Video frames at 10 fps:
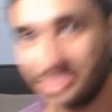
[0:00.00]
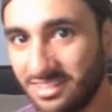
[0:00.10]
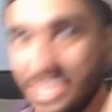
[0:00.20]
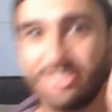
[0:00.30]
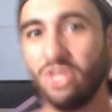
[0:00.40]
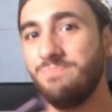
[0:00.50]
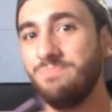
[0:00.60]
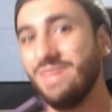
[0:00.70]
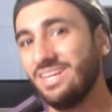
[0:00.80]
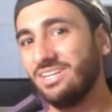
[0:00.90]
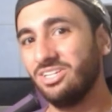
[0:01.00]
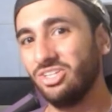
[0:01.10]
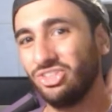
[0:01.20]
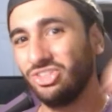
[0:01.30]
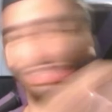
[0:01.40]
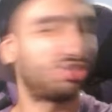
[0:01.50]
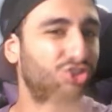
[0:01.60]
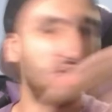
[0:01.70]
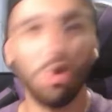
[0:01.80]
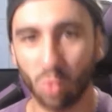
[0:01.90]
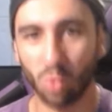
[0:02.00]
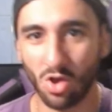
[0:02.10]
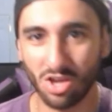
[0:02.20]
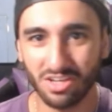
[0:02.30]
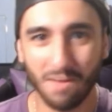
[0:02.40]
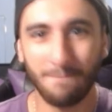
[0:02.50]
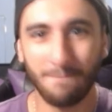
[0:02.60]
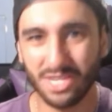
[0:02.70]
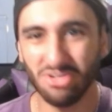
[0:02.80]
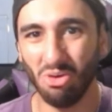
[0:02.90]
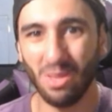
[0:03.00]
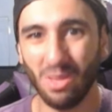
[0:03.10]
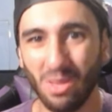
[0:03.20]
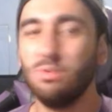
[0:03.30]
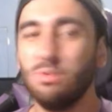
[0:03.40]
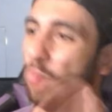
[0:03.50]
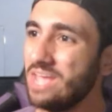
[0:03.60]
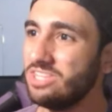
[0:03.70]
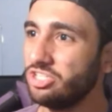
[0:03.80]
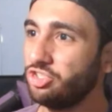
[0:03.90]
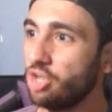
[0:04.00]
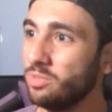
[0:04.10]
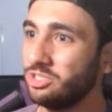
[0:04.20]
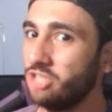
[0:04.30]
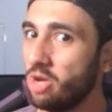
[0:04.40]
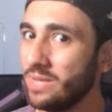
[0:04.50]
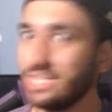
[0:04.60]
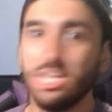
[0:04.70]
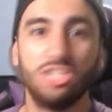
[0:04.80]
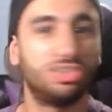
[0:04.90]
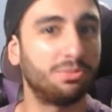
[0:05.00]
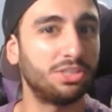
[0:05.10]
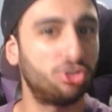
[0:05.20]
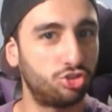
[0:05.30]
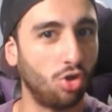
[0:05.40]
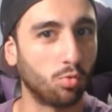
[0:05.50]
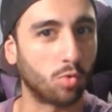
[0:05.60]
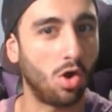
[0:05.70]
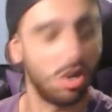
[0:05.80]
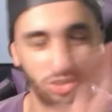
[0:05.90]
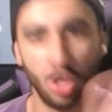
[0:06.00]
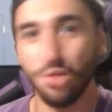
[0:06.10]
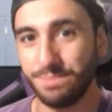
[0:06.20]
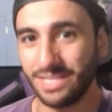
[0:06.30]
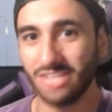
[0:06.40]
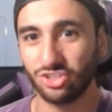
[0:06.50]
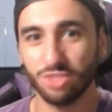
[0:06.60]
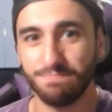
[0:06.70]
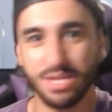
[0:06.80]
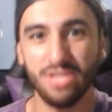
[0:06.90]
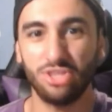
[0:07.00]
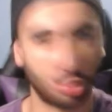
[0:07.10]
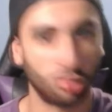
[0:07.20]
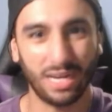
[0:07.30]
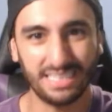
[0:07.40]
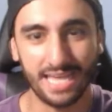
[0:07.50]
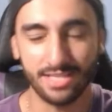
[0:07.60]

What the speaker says: This could be just so wrong, but you know what? With the way this show is going, something so wrong could potentially be the correct